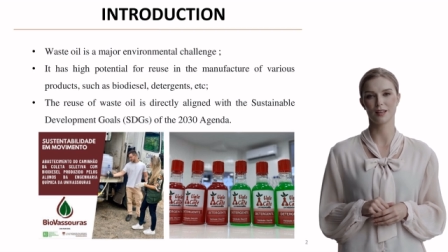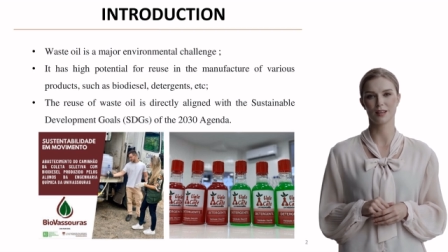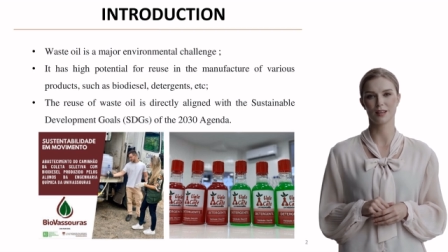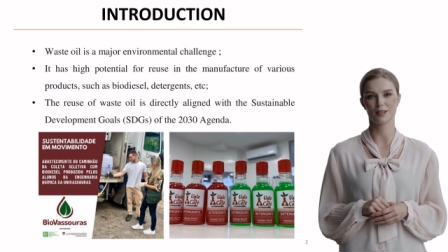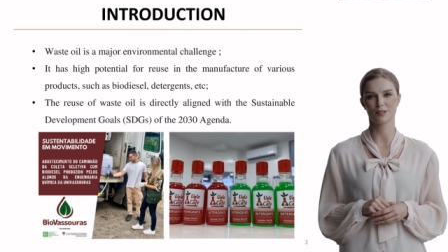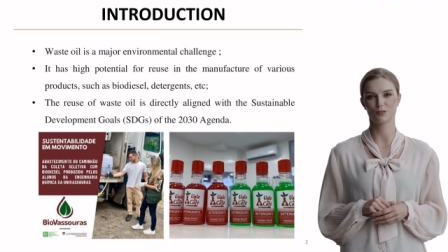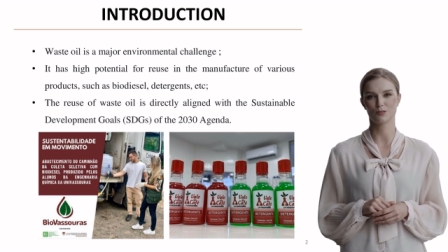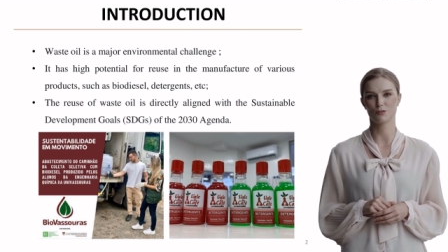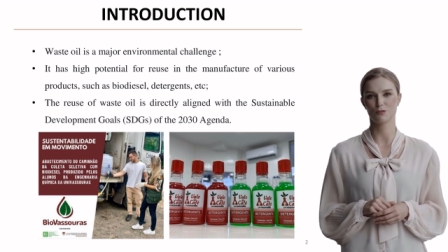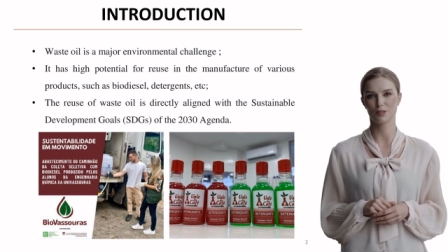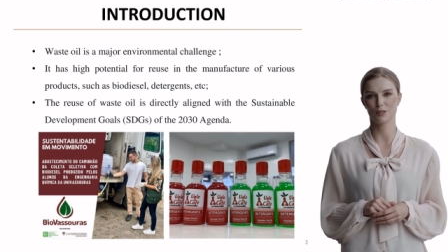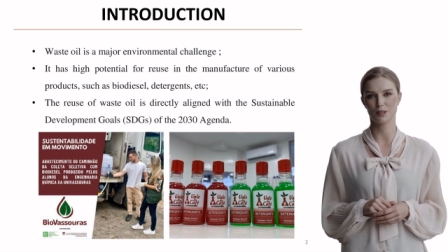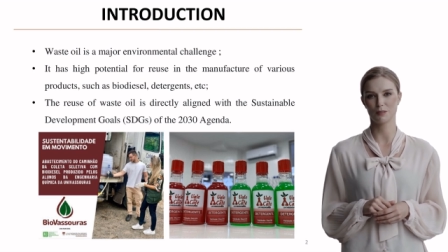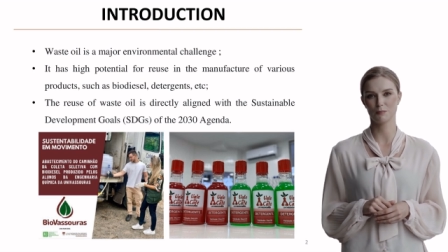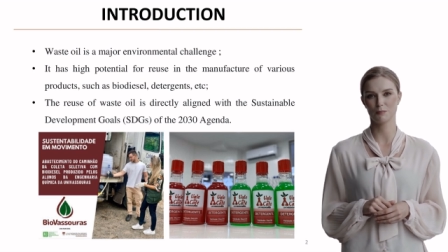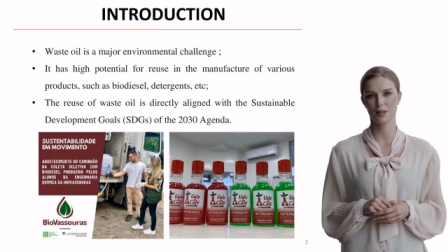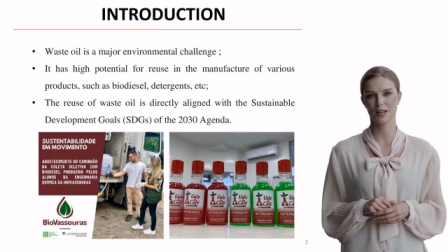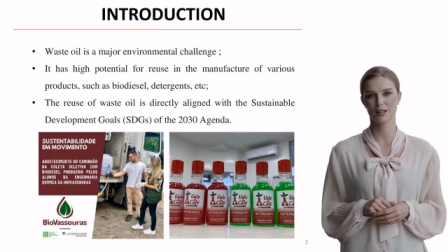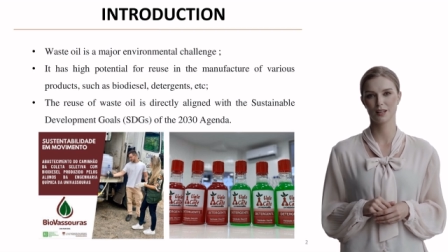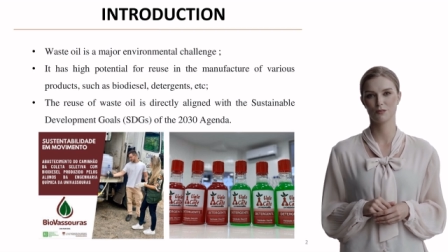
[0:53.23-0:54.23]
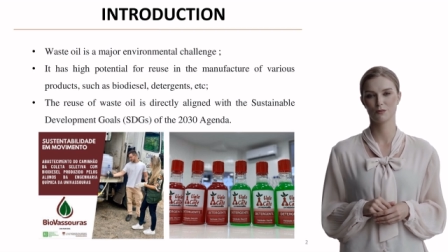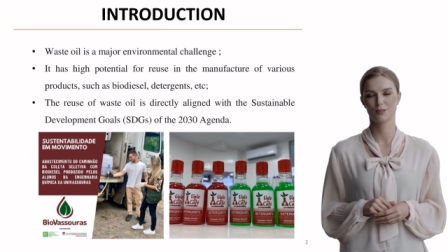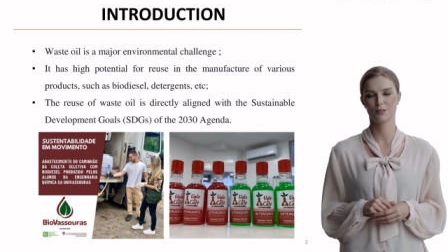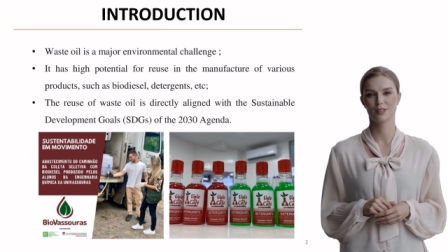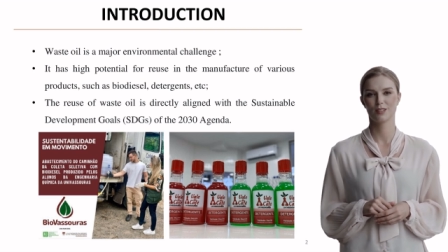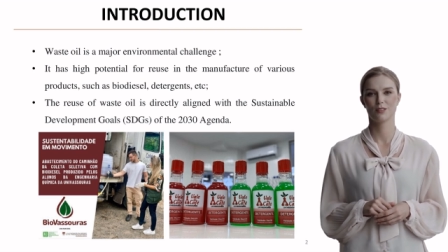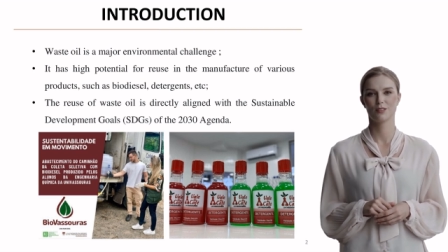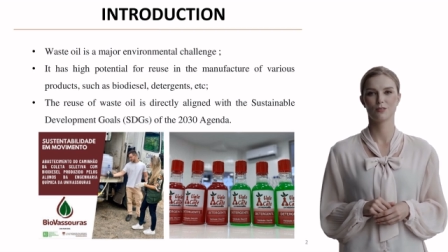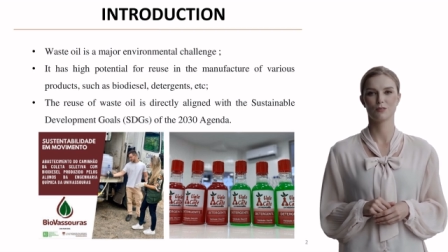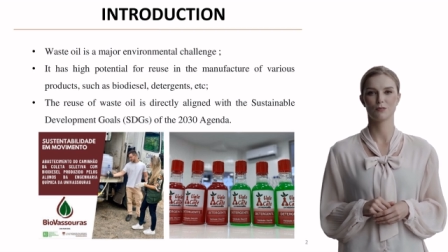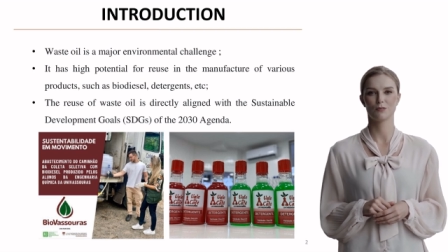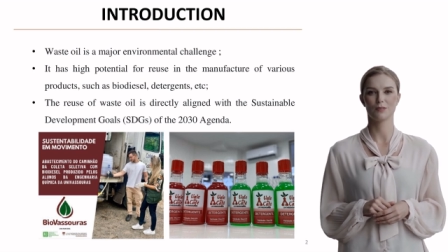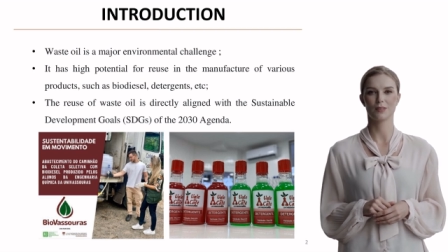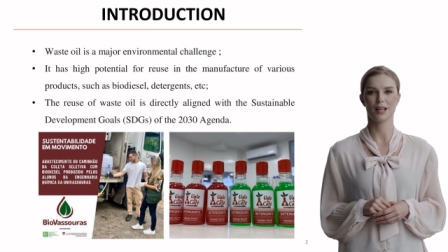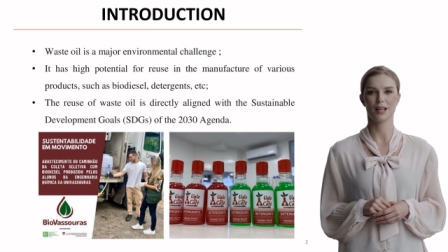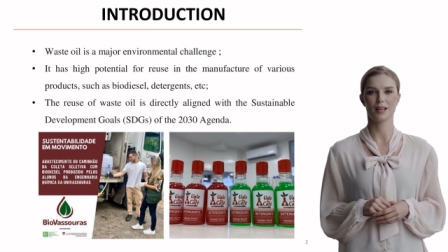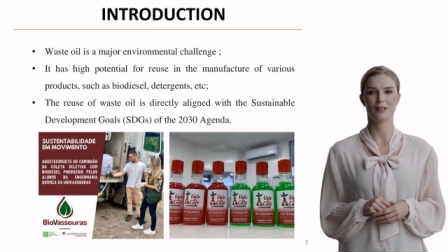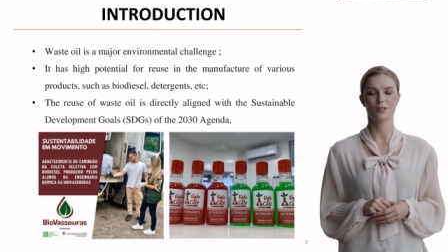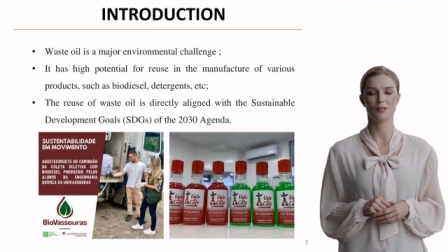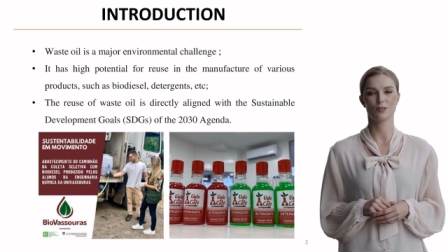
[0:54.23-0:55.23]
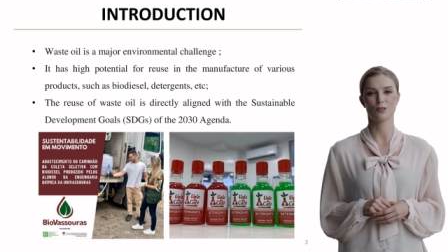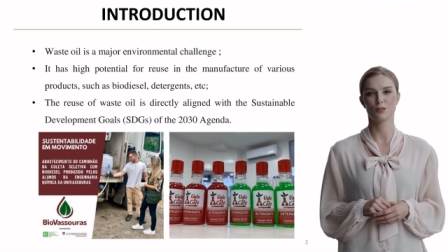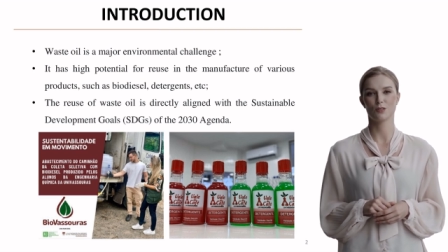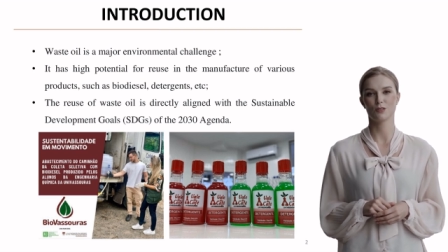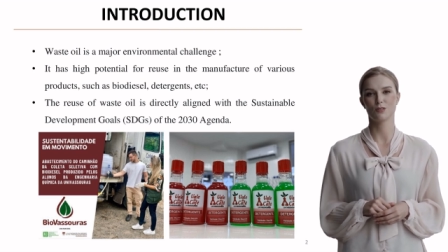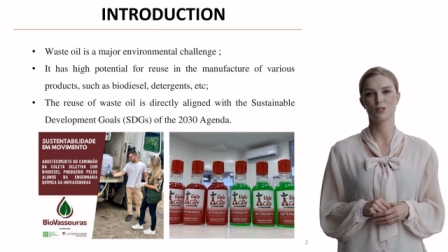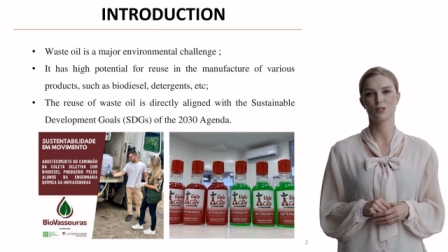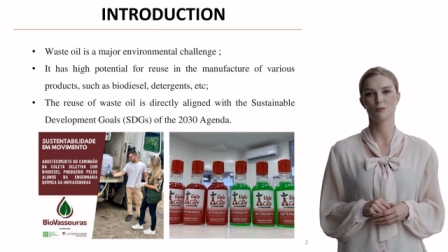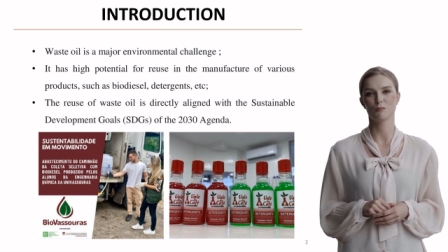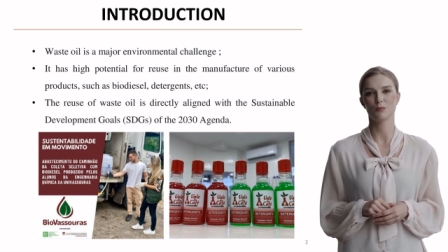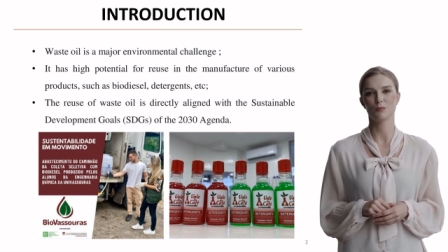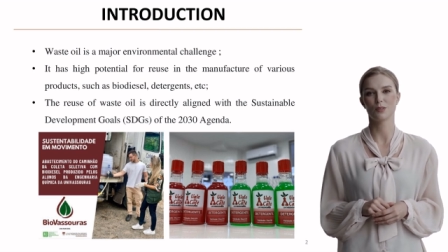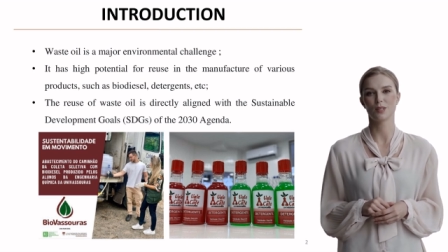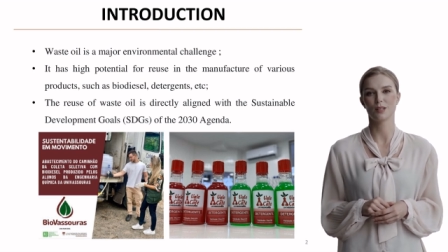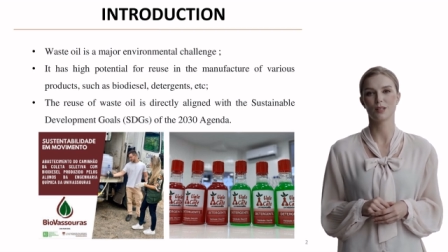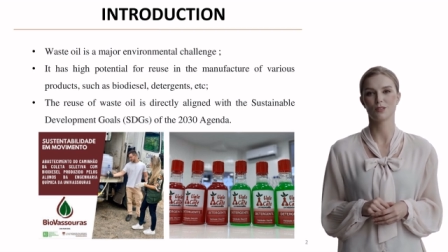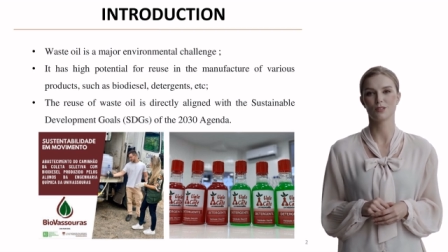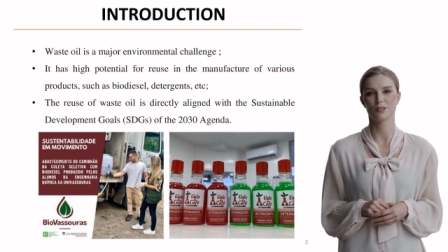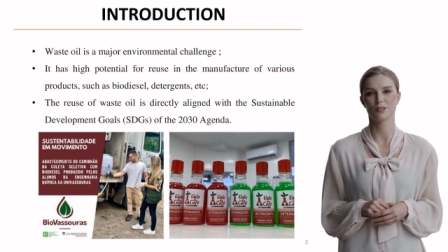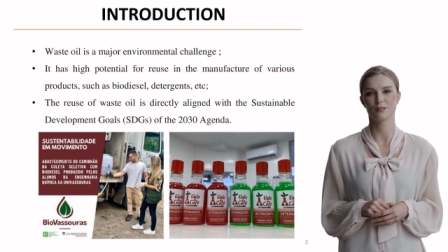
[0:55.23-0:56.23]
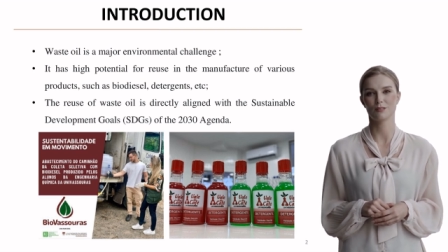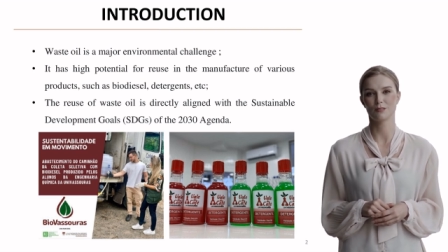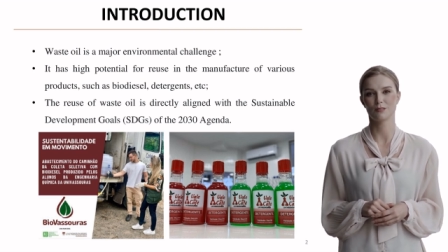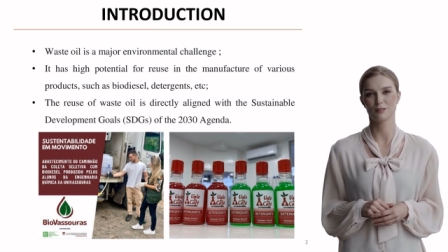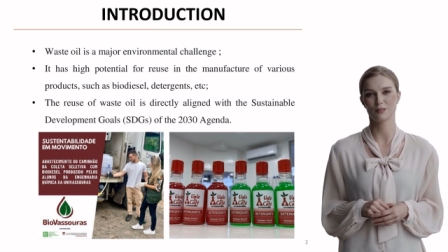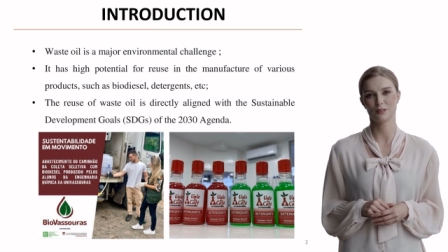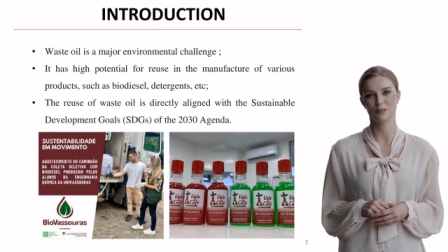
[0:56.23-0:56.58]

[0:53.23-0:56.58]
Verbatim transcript: including biodiesel and detergent production.